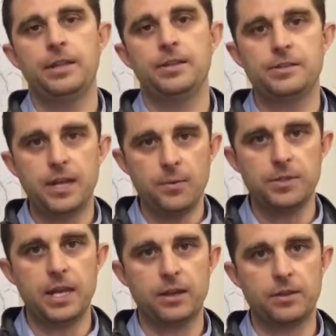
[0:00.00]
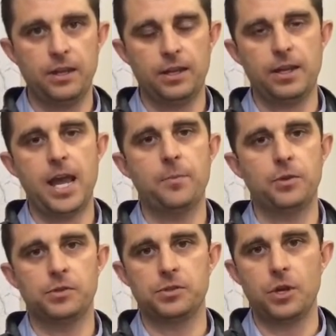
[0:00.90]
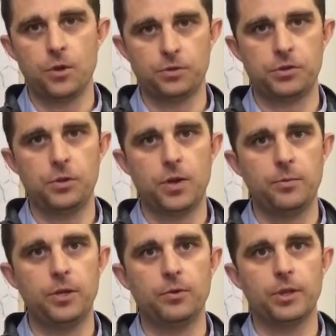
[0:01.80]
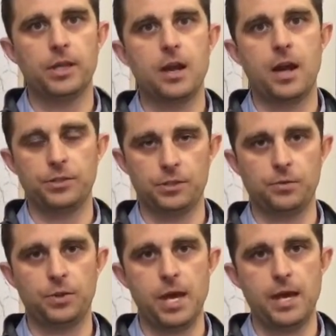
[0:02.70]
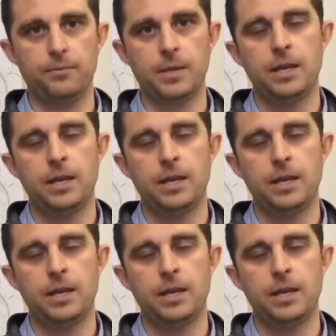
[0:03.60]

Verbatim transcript: The same exact thing can happen with stone, so you want to be really cautious with that.